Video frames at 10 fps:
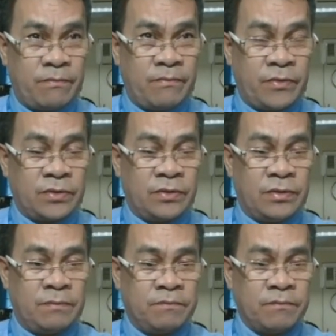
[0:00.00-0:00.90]

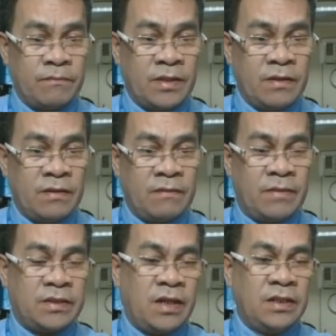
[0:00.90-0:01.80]
proton.
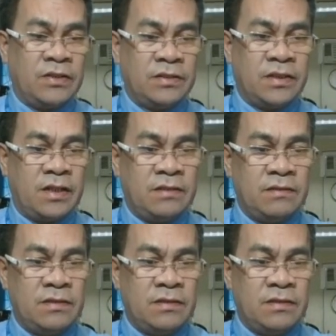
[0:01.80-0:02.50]
But take note that